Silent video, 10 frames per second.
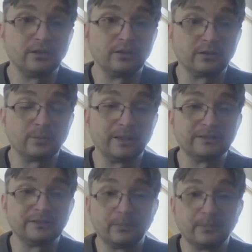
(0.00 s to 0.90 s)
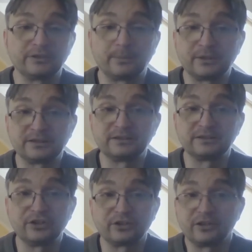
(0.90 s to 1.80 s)
quite common
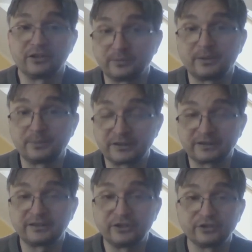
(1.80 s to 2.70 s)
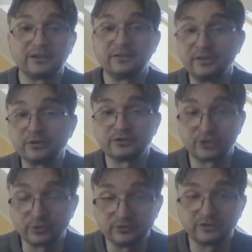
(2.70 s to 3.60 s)
representation, all-atom representation, that we don't
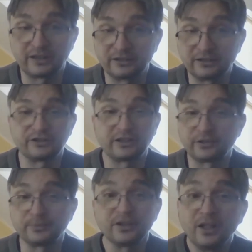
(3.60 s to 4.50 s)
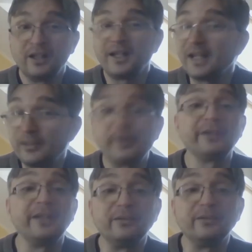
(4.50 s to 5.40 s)
show the hydrogen atoms. Anyway,
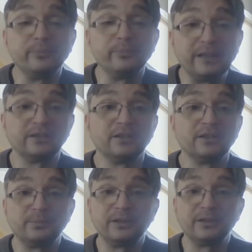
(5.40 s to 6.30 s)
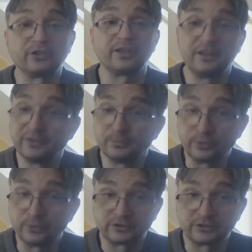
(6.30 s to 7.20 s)
they will make the picture even
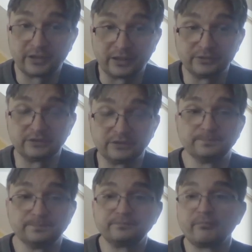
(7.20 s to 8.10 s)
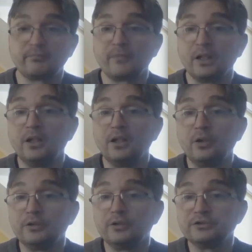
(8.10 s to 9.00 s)
more crowded.
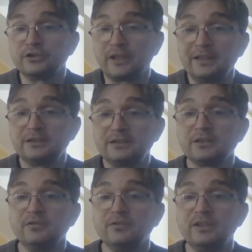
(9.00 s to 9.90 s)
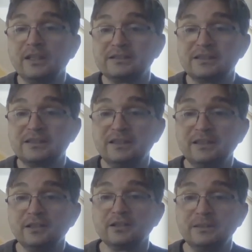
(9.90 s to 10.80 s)
On the right, we can see a
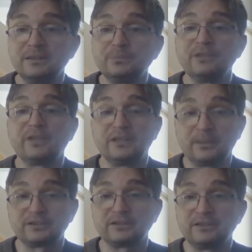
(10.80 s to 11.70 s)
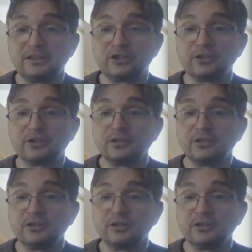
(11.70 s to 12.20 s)
simplified representation,